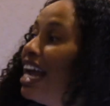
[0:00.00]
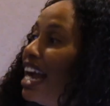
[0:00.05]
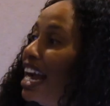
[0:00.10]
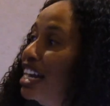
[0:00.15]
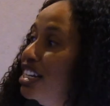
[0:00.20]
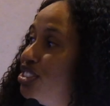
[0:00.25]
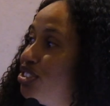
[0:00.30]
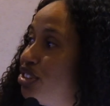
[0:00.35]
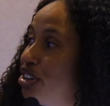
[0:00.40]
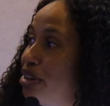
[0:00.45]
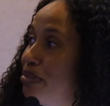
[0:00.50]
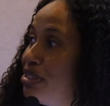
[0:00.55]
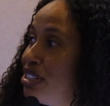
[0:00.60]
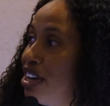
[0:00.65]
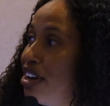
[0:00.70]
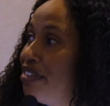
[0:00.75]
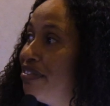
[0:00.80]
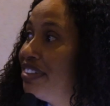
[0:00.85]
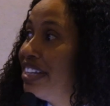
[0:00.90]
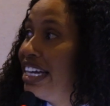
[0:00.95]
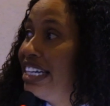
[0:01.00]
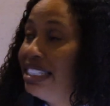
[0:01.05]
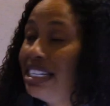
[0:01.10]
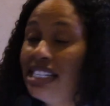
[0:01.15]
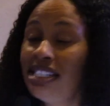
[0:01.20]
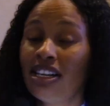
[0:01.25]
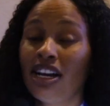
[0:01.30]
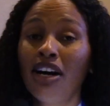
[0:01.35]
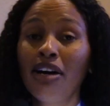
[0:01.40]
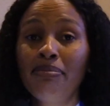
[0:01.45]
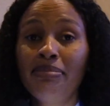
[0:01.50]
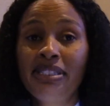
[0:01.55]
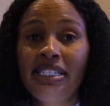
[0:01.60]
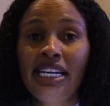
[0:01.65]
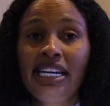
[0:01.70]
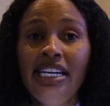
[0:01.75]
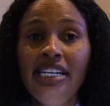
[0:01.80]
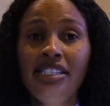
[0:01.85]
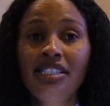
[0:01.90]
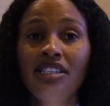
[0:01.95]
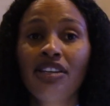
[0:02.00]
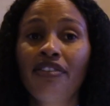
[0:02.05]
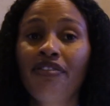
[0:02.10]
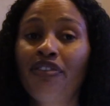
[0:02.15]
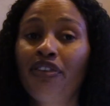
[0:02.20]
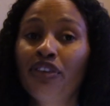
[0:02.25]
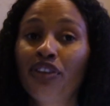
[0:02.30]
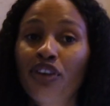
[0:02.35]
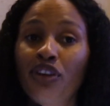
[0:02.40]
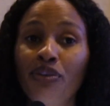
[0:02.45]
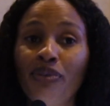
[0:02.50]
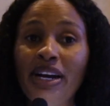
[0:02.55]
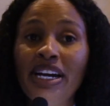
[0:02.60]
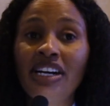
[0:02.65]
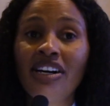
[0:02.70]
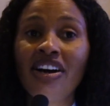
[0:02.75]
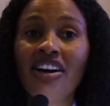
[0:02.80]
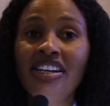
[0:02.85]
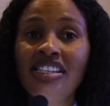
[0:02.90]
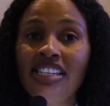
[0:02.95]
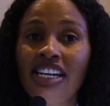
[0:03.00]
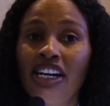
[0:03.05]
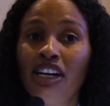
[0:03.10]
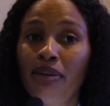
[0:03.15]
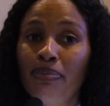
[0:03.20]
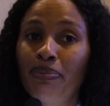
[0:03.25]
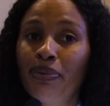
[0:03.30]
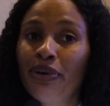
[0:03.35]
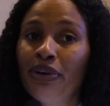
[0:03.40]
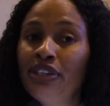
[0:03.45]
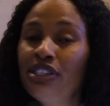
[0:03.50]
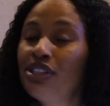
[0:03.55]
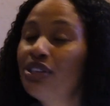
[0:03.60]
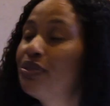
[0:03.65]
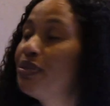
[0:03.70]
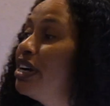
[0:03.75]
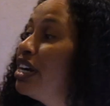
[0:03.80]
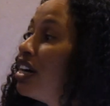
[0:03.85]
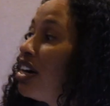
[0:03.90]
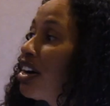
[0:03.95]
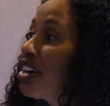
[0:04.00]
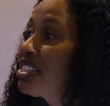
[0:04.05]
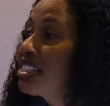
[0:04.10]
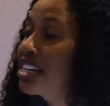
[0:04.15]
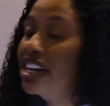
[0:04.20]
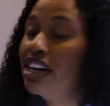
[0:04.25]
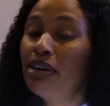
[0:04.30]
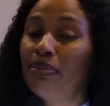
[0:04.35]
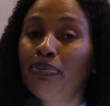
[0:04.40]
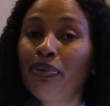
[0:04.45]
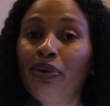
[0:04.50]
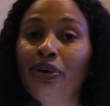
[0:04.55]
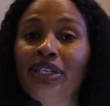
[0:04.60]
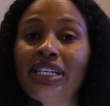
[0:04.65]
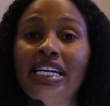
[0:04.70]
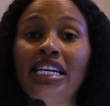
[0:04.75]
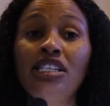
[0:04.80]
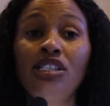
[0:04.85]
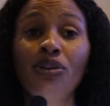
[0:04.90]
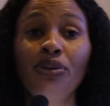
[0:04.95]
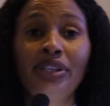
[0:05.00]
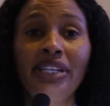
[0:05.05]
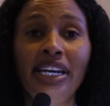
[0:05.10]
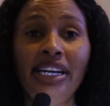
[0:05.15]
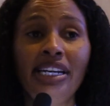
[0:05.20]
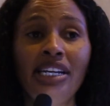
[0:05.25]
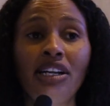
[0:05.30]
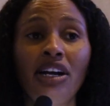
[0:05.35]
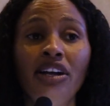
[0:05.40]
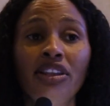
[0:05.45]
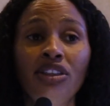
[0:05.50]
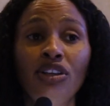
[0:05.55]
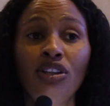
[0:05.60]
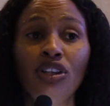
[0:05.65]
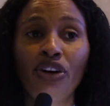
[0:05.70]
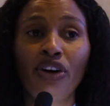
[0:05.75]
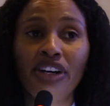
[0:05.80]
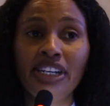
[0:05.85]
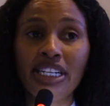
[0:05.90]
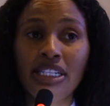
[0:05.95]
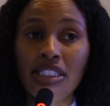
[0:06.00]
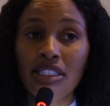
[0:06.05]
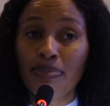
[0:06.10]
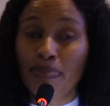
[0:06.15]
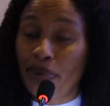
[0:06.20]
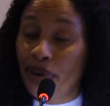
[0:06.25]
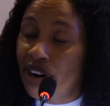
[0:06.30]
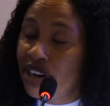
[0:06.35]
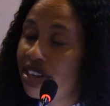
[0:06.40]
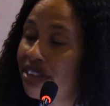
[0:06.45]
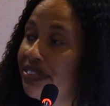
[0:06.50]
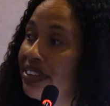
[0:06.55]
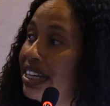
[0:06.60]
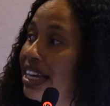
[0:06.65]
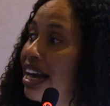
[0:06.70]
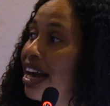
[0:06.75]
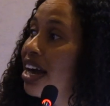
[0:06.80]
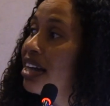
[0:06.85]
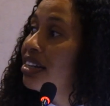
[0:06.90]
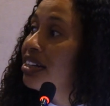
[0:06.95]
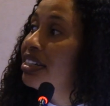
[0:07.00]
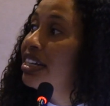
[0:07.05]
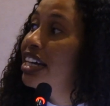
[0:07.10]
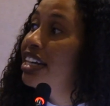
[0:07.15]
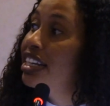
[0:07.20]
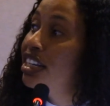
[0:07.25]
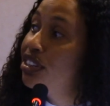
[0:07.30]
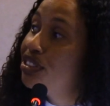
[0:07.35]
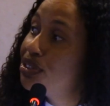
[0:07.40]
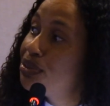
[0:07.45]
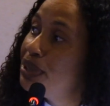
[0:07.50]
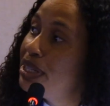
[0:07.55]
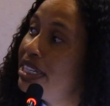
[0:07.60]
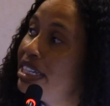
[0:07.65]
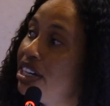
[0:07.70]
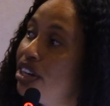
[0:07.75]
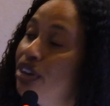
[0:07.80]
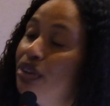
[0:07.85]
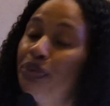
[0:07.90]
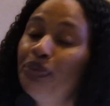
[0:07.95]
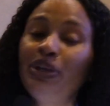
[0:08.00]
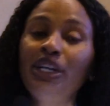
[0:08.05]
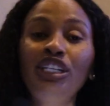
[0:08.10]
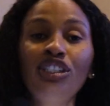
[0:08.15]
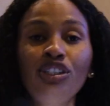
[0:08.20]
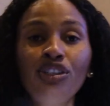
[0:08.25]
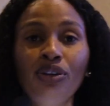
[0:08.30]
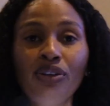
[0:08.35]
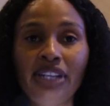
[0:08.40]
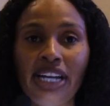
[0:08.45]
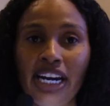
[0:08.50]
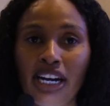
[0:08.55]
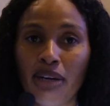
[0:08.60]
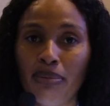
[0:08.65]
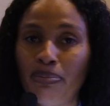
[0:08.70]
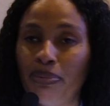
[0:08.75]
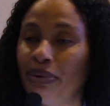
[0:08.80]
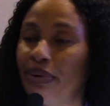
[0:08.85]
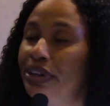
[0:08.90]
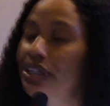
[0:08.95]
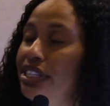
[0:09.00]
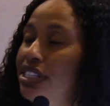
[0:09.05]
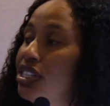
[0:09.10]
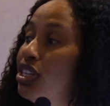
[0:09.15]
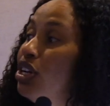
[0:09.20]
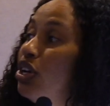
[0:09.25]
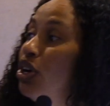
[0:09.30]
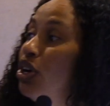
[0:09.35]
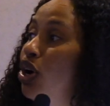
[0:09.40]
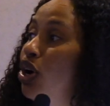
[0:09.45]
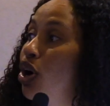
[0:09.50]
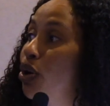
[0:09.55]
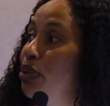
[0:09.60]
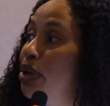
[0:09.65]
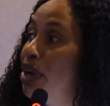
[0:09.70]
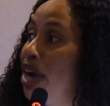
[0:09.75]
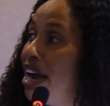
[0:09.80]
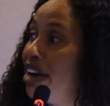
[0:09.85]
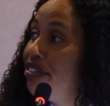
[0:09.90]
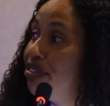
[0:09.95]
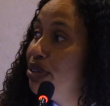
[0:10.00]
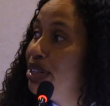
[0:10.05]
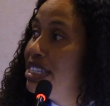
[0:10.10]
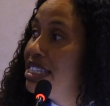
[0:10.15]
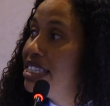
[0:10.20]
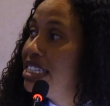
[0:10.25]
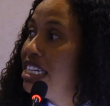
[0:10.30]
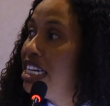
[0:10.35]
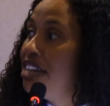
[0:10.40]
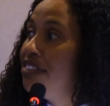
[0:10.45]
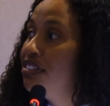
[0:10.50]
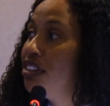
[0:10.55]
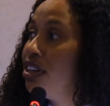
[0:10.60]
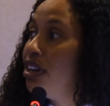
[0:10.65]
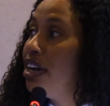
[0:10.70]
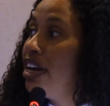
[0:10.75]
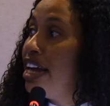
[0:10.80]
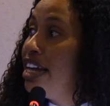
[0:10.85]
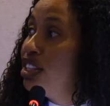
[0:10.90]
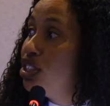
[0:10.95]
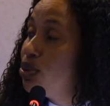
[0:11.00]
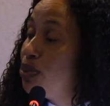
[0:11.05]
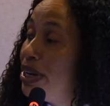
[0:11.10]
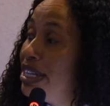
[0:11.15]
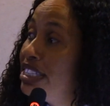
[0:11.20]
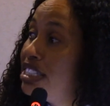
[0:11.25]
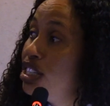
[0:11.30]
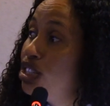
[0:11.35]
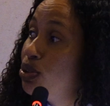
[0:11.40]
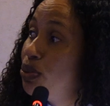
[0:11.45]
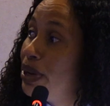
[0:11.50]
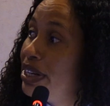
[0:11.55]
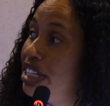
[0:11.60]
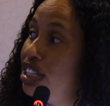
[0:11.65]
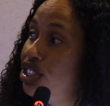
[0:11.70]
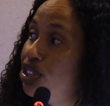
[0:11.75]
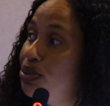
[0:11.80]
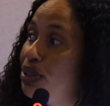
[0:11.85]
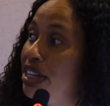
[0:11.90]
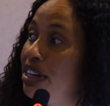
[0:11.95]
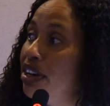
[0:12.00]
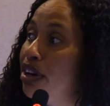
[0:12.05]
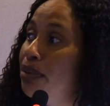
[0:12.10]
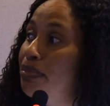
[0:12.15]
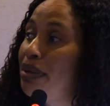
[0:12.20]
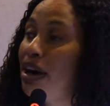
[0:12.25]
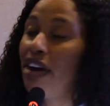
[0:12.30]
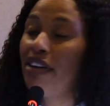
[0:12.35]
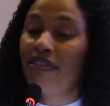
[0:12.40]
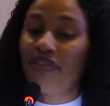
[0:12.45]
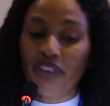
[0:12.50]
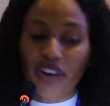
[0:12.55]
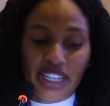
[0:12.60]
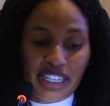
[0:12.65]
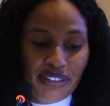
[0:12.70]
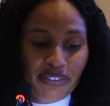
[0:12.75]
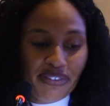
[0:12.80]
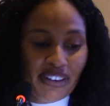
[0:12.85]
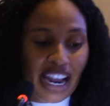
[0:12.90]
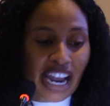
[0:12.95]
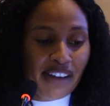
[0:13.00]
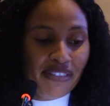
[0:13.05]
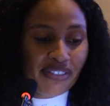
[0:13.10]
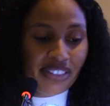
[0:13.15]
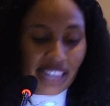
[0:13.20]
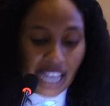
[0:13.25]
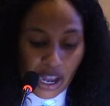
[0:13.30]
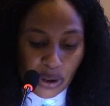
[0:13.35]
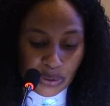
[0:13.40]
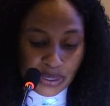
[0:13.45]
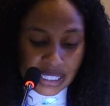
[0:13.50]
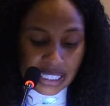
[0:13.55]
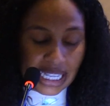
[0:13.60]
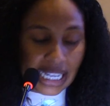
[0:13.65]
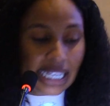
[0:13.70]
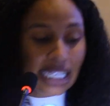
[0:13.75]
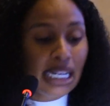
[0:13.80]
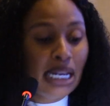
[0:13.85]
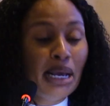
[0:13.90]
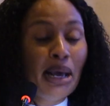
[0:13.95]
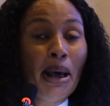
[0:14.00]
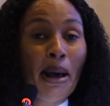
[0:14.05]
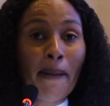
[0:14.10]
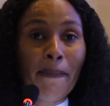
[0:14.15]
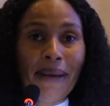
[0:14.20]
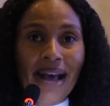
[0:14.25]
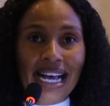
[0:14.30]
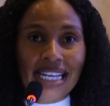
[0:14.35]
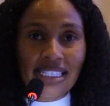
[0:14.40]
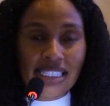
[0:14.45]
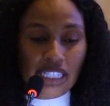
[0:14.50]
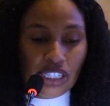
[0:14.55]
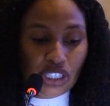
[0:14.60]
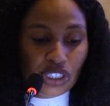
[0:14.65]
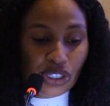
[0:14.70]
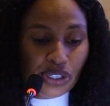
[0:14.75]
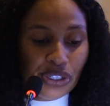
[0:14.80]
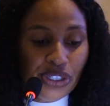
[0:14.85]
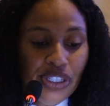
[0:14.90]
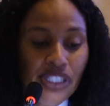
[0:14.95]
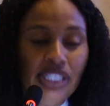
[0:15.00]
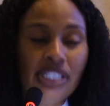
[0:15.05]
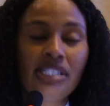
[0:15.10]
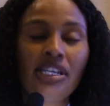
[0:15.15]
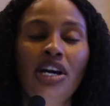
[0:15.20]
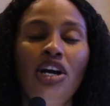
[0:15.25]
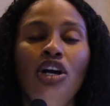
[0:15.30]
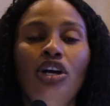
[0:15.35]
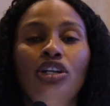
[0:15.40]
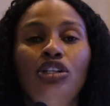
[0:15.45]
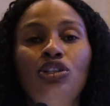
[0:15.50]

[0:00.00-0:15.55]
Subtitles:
In terms of latest updates for the Grand Cross Airport, the Grand Cross Airport is located on the northern part of the island and it's really a regional airport. We have received in 2023 about 45,000 passengers.